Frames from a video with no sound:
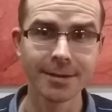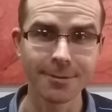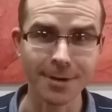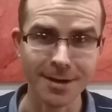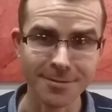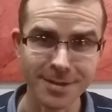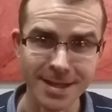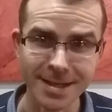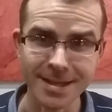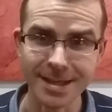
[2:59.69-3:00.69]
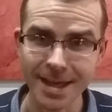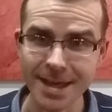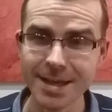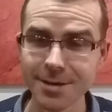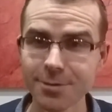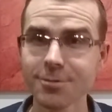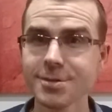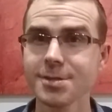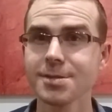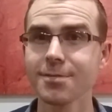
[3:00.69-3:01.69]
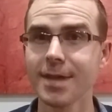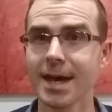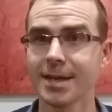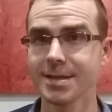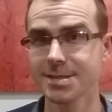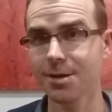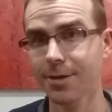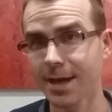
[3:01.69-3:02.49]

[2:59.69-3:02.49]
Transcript: One of the key causes of that is not